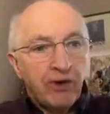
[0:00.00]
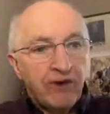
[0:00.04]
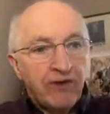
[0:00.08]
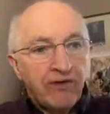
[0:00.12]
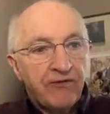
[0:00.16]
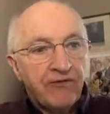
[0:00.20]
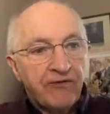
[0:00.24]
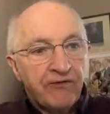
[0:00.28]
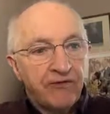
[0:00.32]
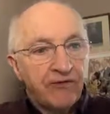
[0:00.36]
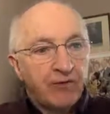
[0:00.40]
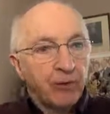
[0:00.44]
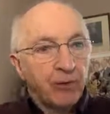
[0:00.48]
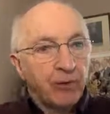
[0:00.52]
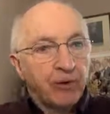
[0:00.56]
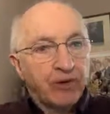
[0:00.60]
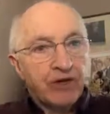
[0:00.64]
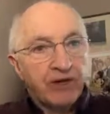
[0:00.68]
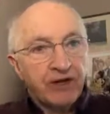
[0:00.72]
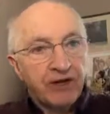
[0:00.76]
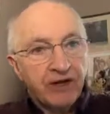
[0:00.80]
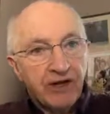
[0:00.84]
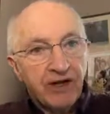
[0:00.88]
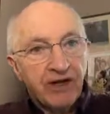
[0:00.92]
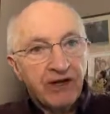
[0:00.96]
if we
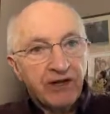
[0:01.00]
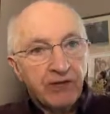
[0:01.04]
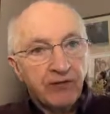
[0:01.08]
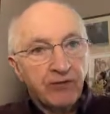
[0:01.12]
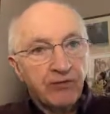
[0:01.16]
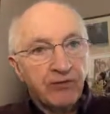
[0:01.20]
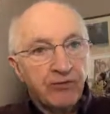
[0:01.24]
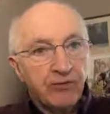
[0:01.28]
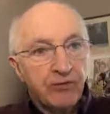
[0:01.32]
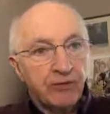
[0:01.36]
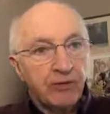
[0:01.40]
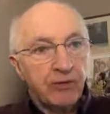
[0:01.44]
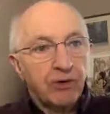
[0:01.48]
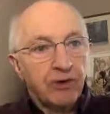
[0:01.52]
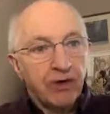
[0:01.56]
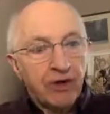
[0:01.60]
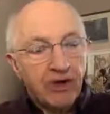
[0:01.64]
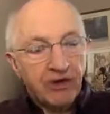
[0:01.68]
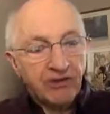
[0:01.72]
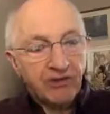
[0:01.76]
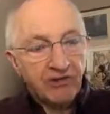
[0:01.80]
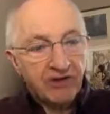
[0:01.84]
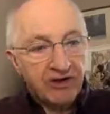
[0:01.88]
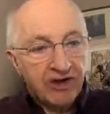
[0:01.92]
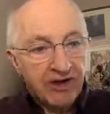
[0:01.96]
can get you through
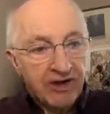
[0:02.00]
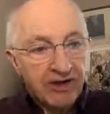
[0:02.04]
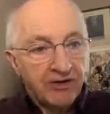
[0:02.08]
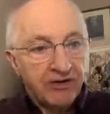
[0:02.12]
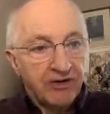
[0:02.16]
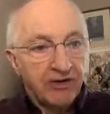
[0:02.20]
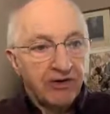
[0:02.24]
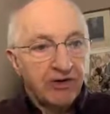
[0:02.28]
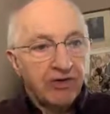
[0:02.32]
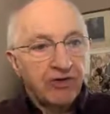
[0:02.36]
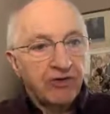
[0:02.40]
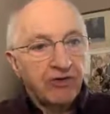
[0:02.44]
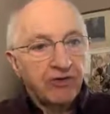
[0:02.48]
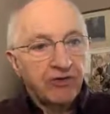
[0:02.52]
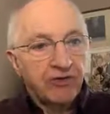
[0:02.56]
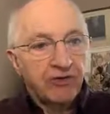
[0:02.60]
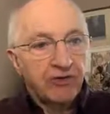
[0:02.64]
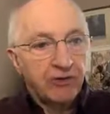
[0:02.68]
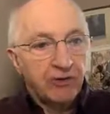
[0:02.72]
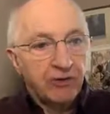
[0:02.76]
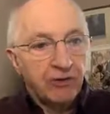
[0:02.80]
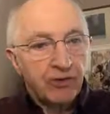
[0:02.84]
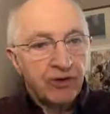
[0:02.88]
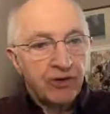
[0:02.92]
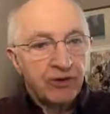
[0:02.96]
as a candidate
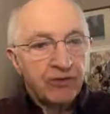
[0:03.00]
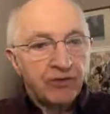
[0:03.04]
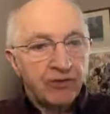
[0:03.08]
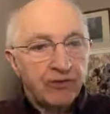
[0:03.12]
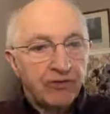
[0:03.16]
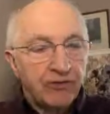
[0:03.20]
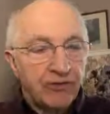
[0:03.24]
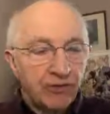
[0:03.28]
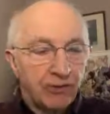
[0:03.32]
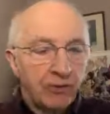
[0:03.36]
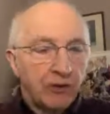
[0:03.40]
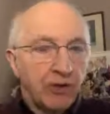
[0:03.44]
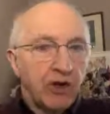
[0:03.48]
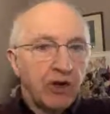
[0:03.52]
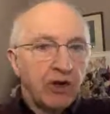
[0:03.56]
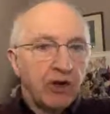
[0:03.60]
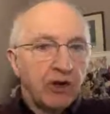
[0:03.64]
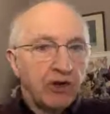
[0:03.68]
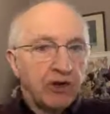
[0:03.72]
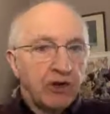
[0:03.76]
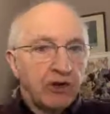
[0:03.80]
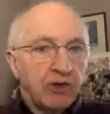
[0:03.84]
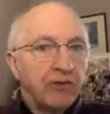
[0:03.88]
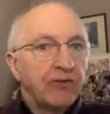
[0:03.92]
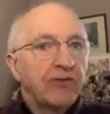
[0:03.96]
to interview,
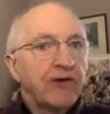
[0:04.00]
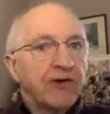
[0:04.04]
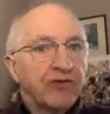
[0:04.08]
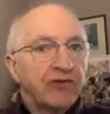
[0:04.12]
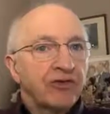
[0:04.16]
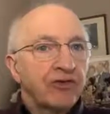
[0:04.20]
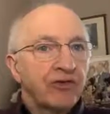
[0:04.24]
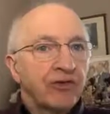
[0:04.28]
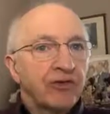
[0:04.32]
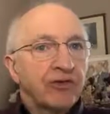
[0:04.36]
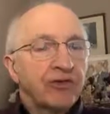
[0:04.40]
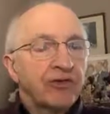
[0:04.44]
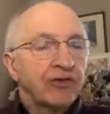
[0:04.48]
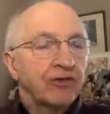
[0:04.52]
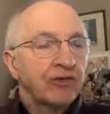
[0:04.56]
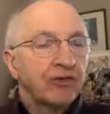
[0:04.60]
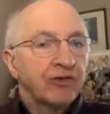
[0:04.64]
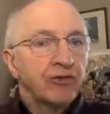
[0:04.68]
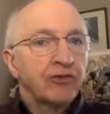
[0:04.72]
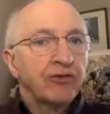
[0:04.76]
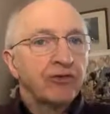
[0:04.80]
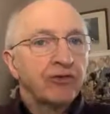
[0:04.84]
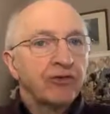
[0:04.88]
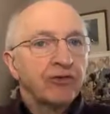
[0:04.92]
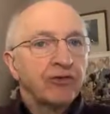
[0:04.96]
you've actually got to
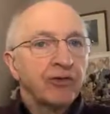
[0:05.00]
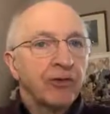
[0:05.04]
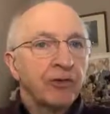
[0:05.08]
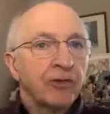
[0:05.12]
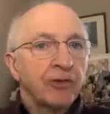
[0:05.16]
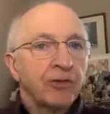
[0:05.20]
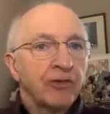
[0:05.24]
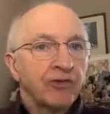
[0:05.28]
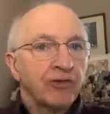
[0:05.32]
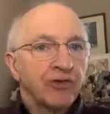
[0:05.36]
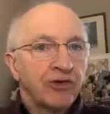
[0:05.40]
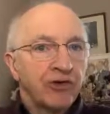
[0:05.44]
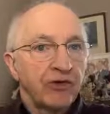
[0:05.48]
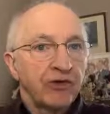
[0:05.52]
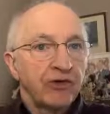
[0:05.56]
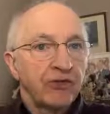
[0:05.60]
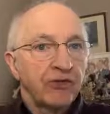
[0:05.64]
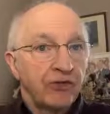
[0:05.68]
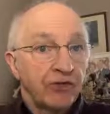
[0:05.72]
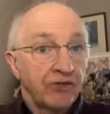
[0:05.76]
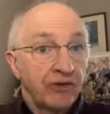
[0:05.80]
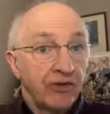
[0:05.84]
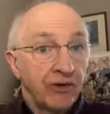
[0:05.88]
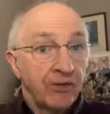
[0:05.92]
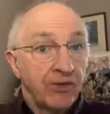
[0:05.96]
do the job yourself
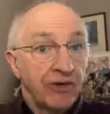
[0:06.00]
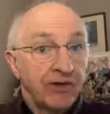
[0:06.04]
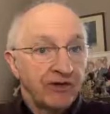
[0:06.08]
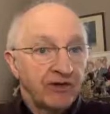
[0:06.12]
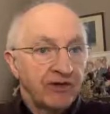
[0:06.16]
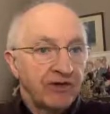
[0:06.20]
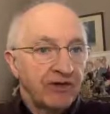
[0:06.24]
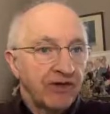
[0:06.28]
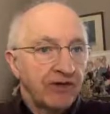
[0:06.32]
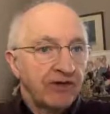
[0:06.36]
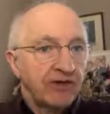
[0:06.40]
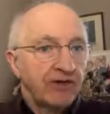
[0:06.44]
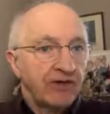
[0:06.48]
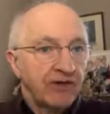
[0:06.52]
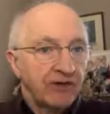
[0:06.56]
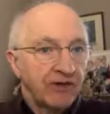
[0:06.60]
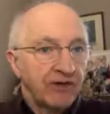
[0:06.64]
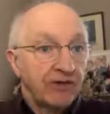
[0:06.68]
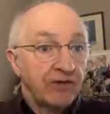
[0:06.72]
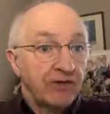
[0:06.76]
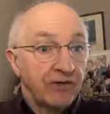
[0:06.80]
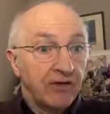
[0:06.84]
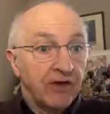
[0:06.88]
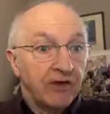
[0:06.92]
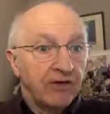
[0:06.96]
to some extent
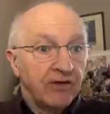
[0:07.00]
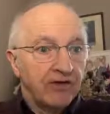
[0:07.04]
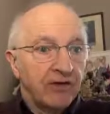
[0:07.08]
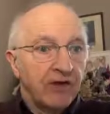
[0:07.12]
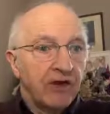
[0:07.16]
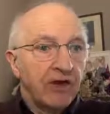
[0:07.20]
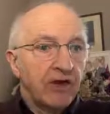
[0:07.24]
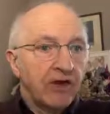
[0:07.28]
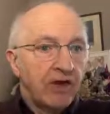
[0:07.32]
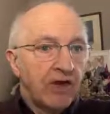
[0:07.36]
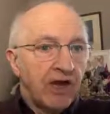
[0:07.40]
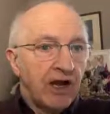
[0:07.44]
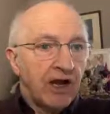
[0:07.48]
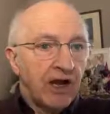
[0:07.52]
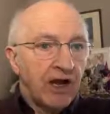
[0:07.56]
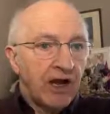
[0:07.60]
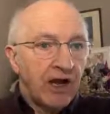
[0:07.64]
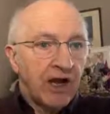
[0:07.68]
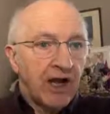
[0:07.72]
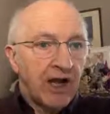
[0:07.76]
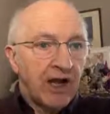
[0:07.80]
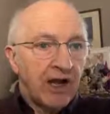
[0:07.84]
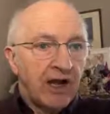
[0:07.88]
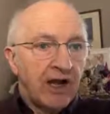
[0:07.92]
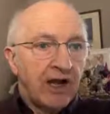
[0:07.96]
these days.
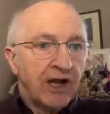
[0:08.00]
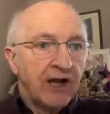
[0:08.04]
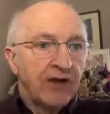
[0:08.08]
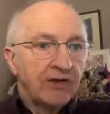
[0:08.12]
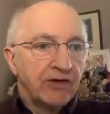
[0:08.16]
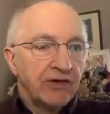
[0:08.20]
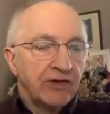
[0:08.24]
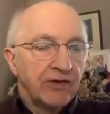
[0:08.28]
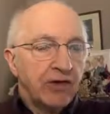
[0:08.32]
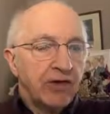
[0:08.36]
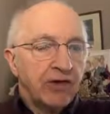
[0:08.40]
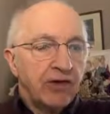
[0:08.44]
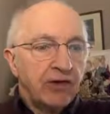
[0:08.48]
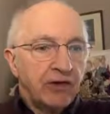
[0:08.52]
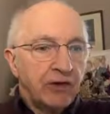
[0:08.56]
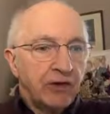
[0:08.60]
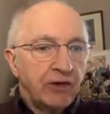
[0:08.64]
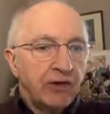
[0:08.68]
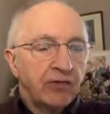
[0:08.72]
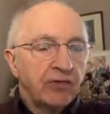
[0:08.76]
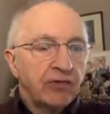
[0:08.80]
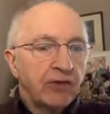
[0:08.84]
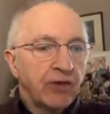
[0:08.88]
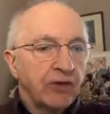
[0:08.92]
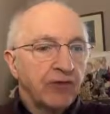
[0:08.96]
And you
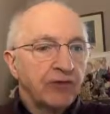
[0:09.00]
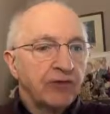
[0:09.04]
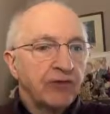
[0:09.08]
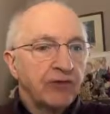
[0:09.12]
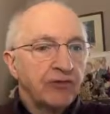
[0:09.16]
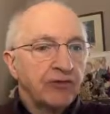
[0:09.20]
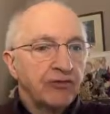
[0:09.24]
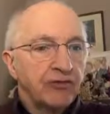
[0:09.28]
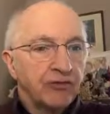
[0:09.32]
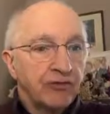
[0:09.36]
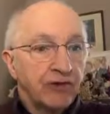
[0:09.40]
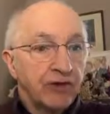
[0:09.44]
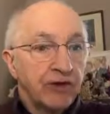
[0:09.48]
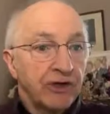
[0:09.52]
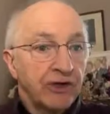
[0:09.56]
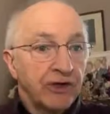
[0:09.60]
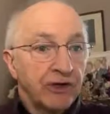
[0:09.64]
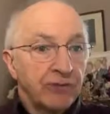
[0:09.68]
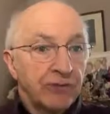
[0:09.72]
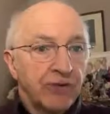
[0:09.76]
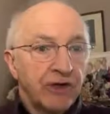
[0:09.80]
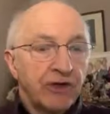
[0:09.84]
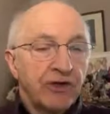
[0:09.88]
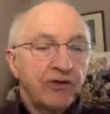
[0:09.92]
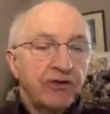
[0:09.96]
have got to really
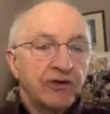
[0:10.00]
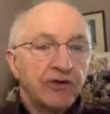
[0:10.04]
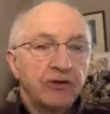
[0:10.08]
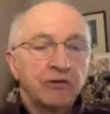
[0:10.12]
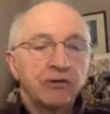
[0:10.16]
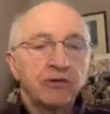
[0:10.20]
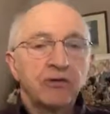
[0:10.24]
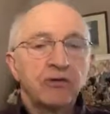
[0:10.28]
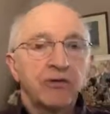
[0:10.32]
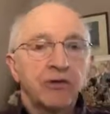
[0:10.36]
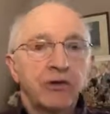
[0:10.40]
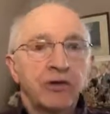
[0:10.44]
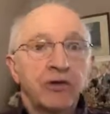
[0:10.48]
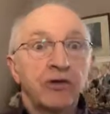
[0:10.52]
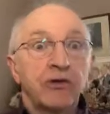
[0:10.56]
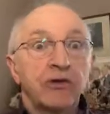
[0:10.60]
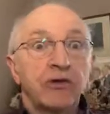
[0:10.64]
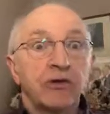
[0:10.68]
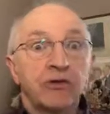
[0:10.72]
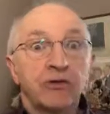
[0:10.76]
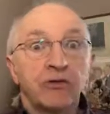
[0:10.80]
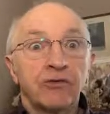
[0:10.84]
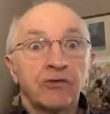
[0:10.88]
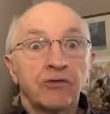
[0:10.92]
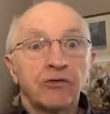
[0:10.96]
make sure that
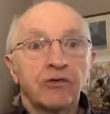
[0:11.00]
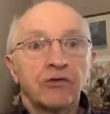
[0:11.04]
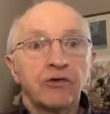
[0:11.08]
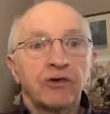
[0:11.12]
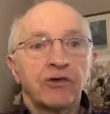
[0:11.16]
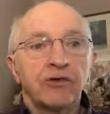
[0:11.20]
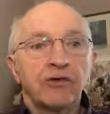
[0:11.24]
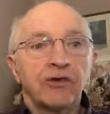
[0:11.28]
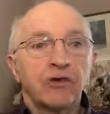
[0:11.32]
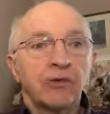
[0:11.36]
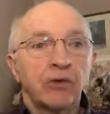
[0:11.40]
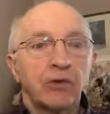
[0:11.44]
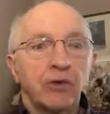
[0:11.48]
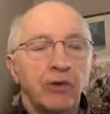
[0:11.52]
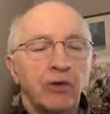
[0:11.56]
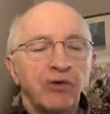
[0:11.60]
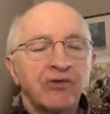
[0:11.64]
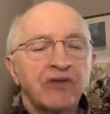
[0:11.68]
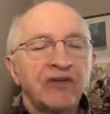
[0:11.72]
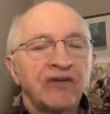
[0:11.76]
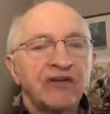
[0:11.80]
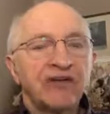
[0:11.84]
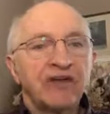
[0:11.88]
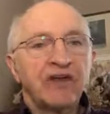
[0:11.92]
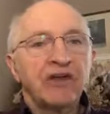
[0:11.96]
that
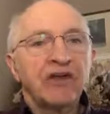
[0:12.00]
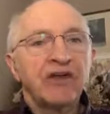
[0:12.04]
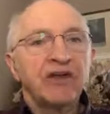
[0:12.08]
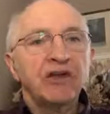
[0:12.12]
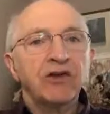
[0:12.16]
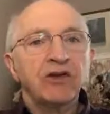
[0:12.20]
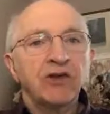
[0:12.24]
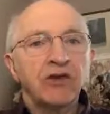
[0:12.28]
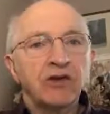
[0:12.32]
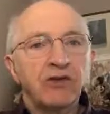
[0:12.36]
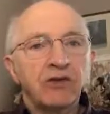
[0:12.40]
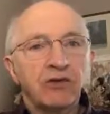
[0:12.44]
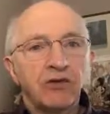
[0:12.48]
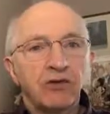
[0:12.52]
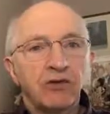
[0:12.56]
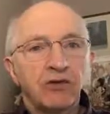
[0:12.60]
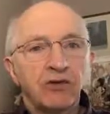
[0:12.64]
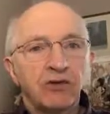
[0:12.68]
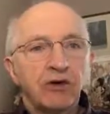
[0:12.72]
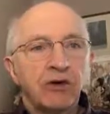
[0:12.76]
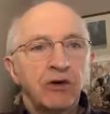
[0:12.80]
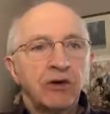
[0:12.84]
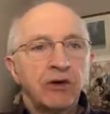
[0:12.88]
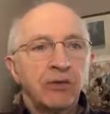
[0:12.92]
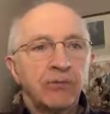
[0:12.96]
what is in
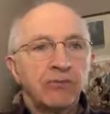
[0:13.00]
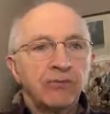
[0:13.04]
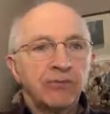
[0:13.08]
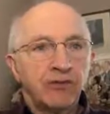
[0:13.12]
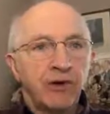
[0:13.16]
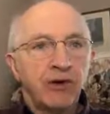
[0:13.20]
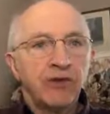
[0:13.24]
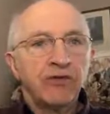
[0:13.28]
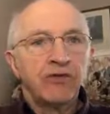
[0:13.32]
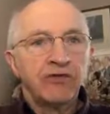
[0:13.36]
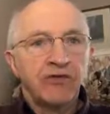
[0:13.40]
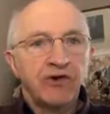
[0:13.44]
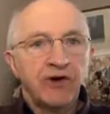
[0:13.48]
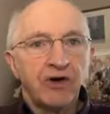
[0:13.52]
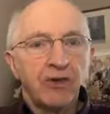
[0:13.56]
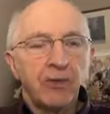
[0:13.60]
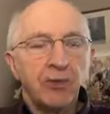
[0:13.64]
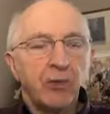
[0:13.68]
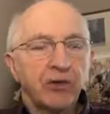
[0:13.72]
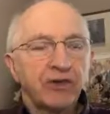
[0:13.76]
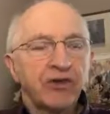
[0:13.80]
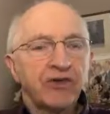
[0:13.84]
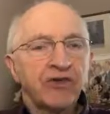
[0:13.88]
your profile,